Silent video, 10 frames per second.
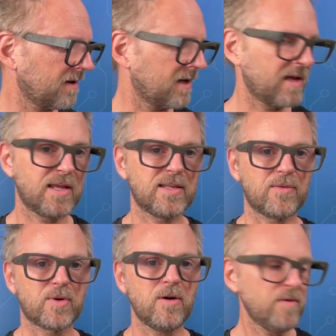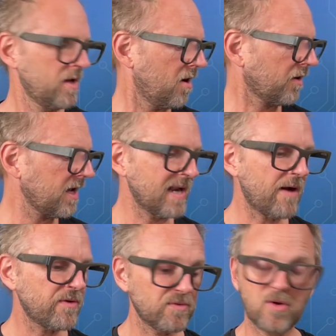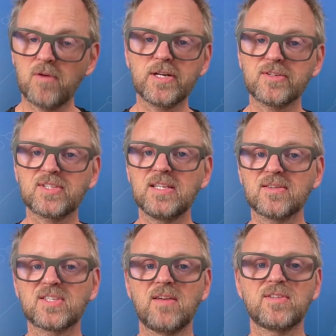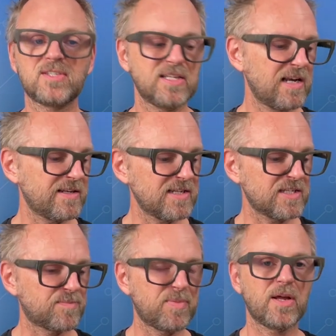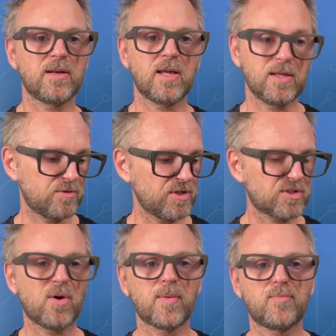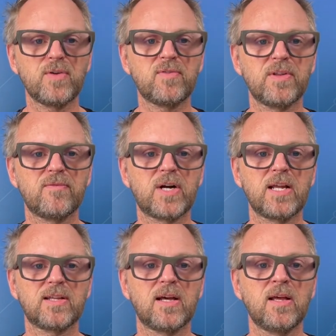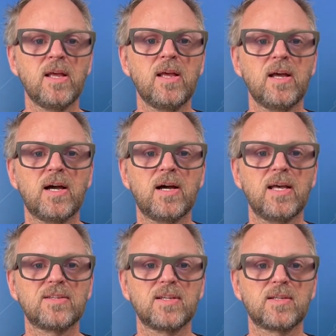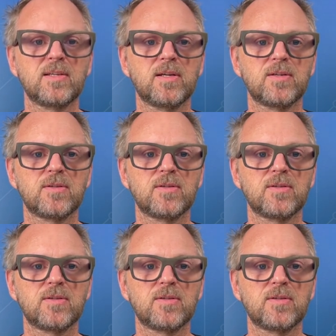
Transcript: And there we go. Okay, now you, you already see the 17 LEDs, but uh, you just saw it briefly right there uh, as it,